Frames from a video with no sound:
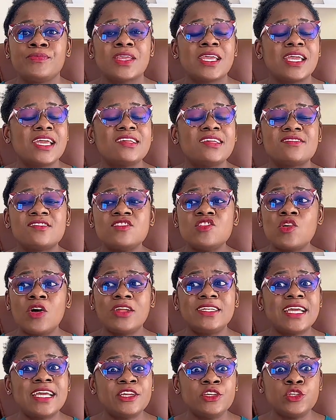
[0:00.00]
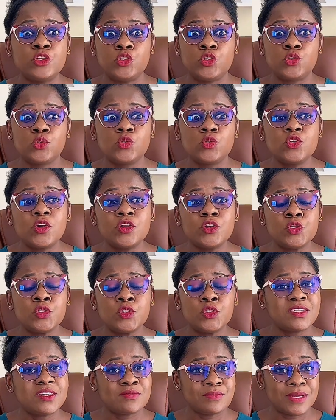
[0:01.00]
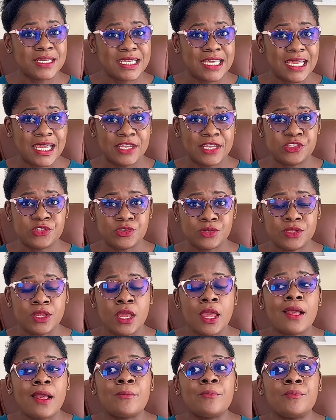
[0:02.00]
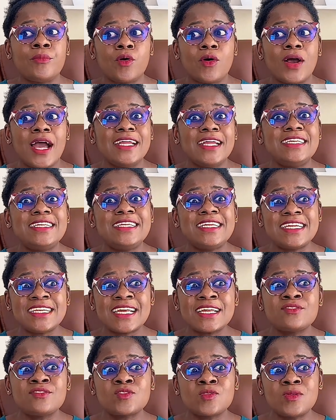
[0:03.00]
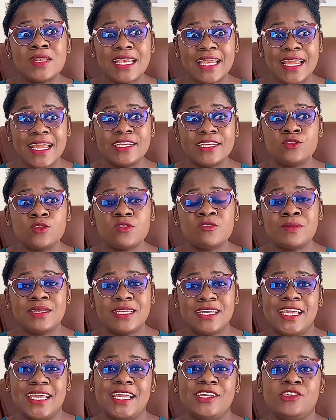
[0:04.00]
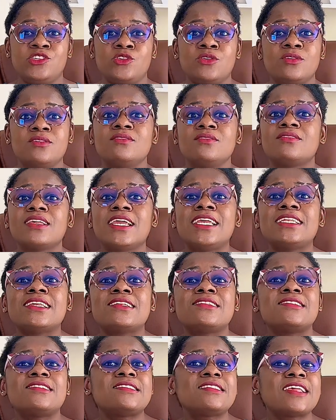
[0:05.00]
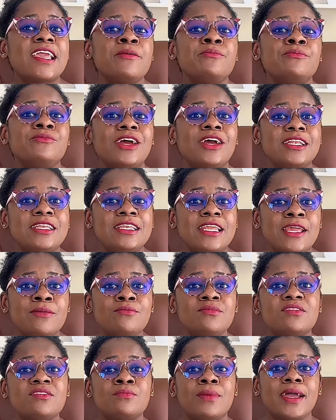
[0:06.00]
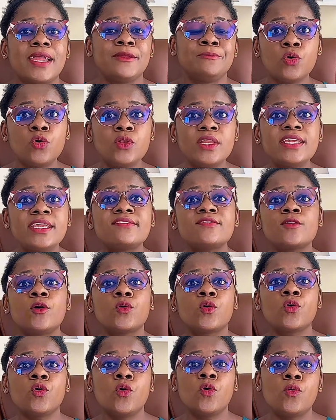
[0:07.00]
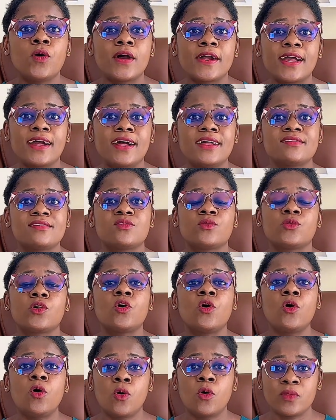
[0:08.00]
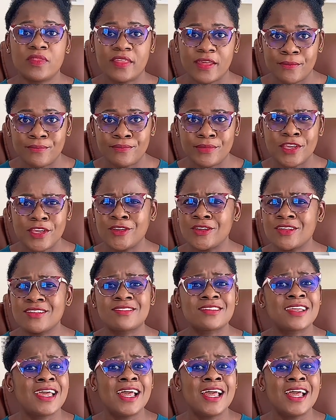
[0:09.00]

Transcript: it's not that you do not know this medication, but I needed to learn those medications in the same brand names my colleagues or co-workers call them, because